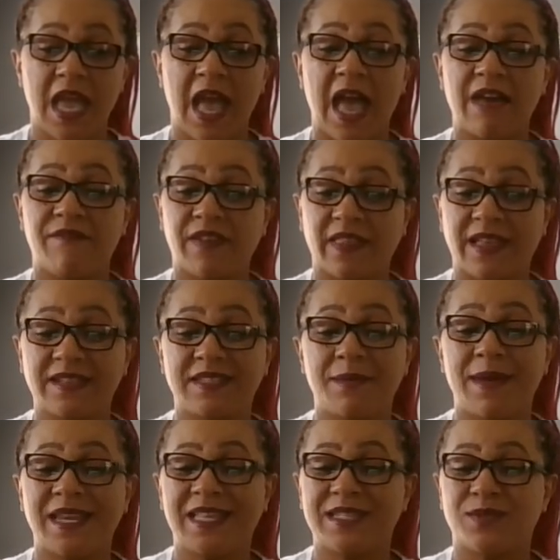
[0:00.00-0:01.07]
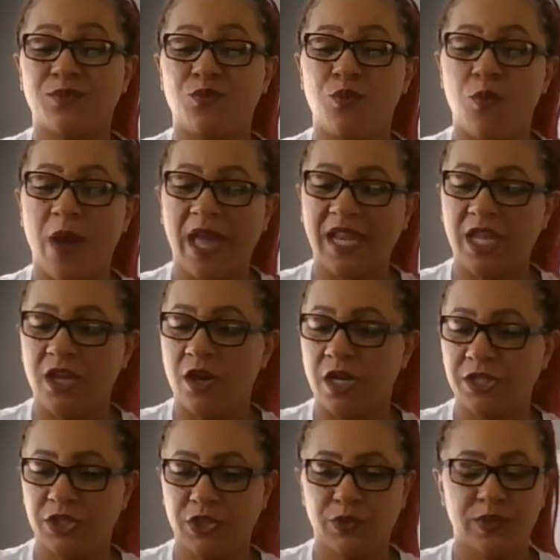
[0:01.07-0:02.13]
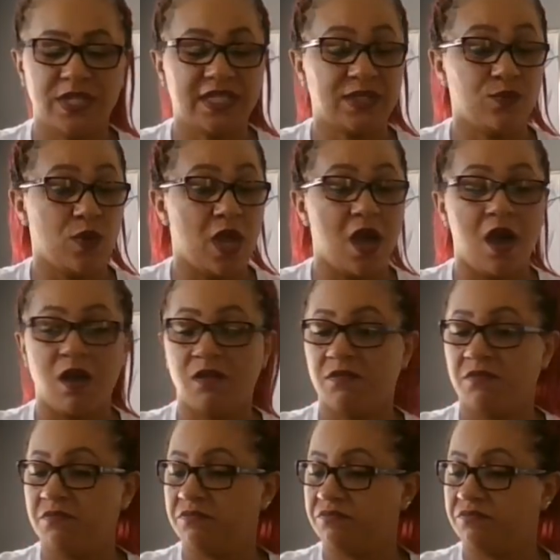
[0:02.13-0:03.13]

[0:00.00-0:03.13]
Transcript: I feel like somebody is waiting on you as well.